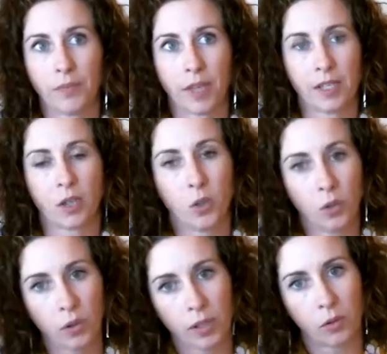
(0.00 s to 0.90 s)
it's a
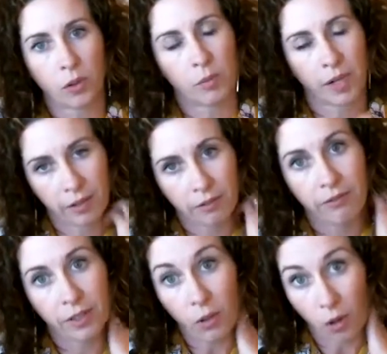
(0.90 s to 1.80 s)
cooling oil, but it can
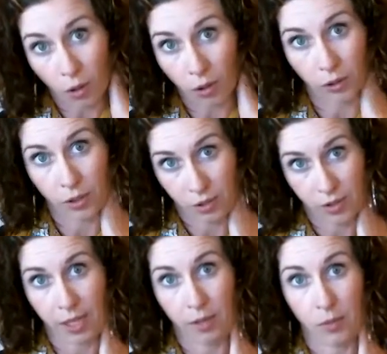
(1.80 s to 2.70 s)
feel hot on your
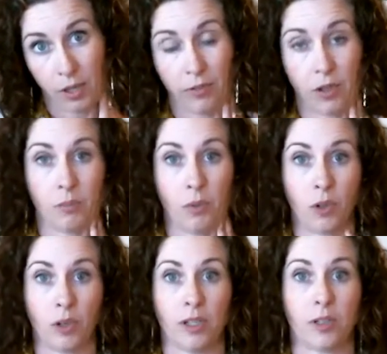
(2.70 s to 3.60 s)
skin when you first put
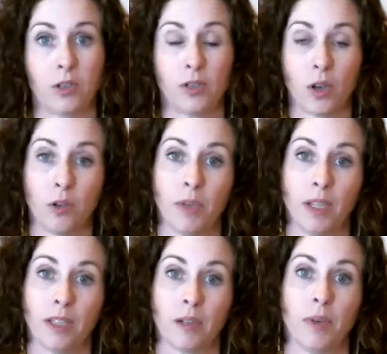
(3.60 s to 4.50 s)
it on. It's because it's
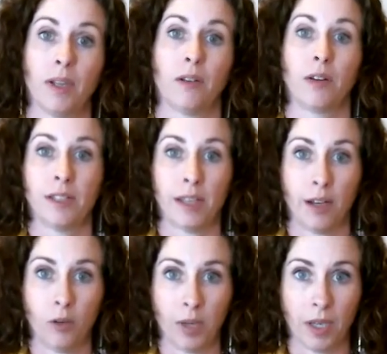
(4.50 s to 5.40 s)
opening the capillaries and
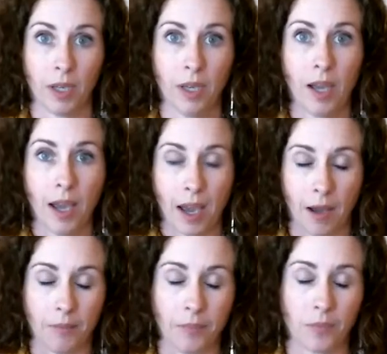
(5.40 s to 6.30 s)
helping
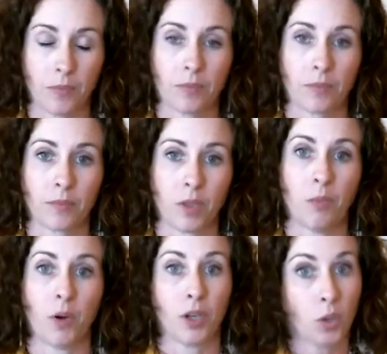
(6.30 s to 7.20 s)
your
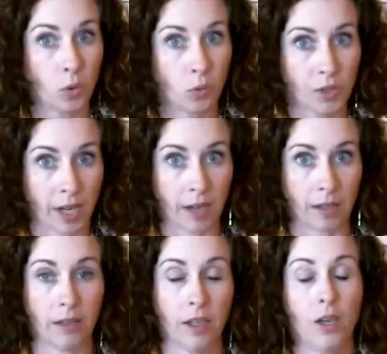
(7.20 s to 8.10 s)
body cool
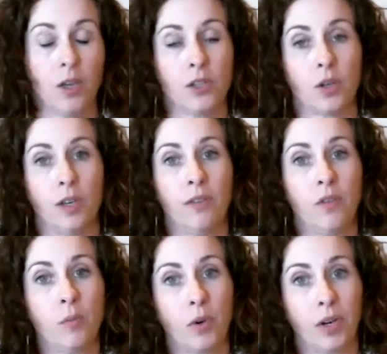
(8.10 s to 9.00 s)
down. So if
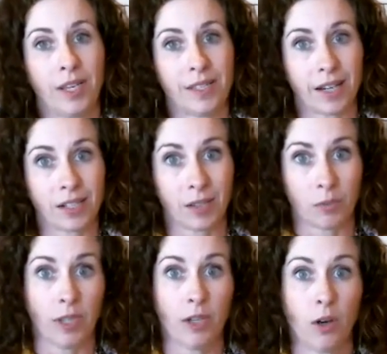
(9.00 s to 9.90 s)
your body is actually
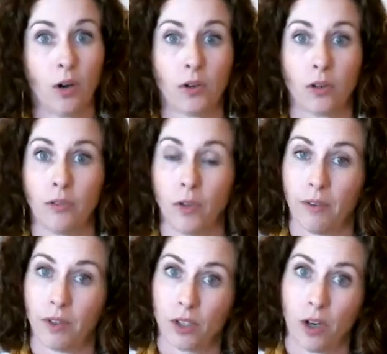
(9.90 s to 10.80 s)
really hot, or if you
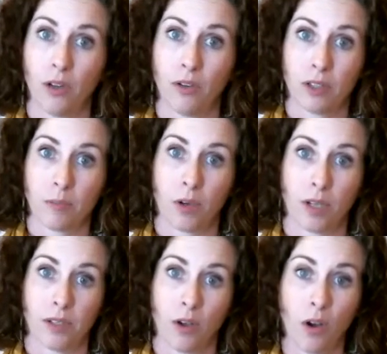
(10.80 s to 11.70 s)
have a child whose
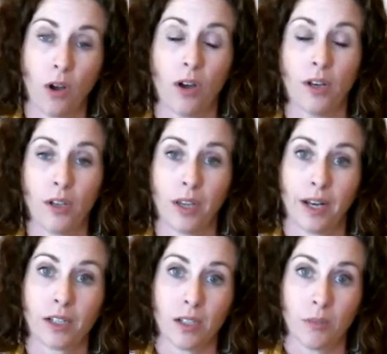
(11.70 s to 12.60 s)
body is hot, you can
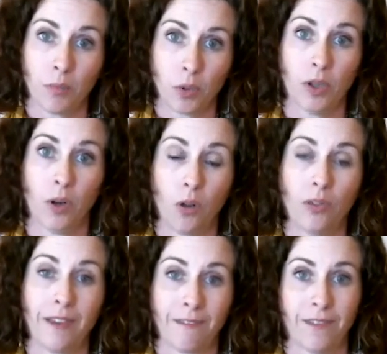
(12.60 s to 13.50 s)
actually put it
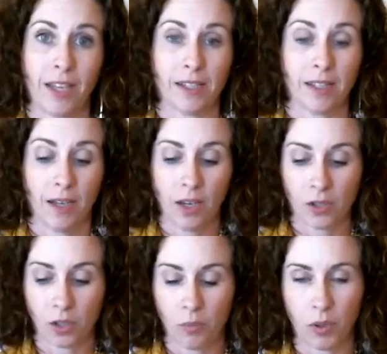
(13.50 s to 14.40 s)
on their feet.
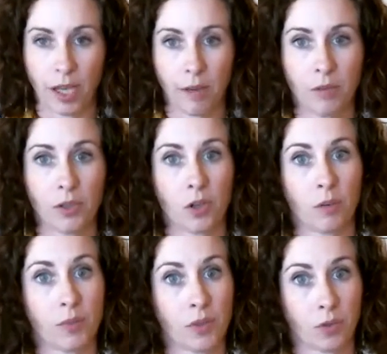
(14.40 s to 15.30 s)
So put a couple of
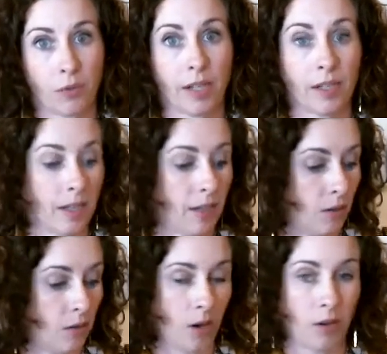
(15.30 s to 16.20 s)
drops directly.
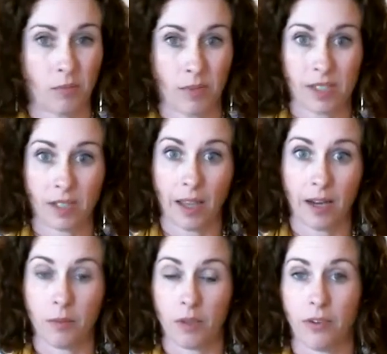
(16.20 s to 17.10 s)
I'd still add
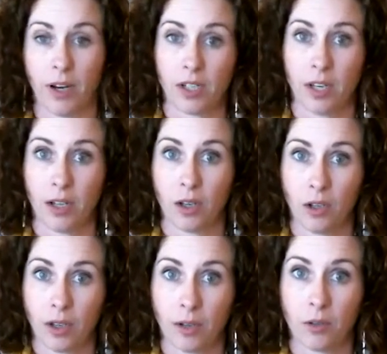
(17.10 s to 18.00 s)
it in with the fractionated
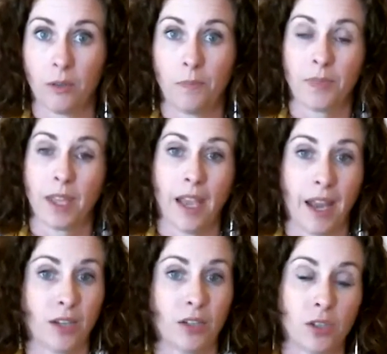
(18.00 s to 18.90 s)
coconut oil,
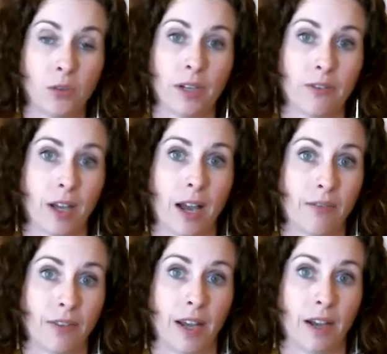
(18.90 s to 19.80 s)
and you can do it every
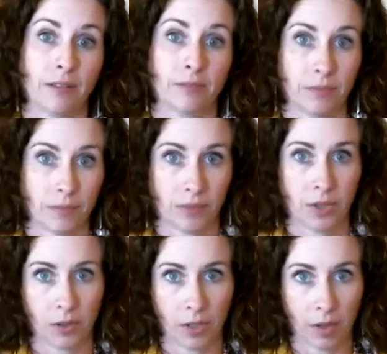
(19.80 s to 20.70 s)
half an hour
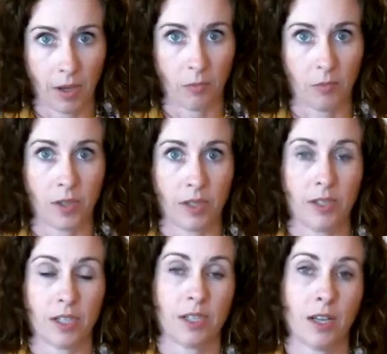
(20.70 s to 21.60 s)
till
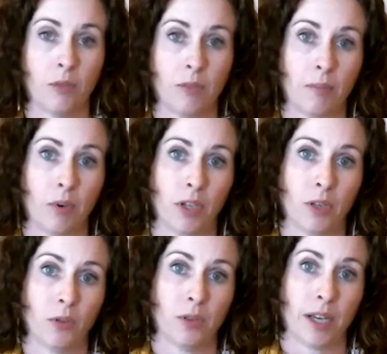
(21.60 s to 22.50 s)
just to help their body
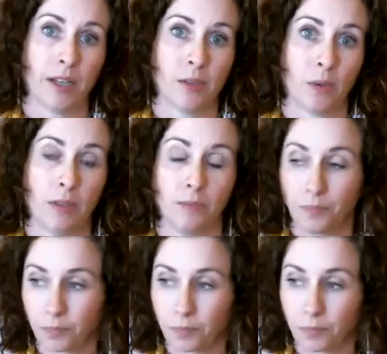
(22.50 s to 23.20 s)
cool down as well.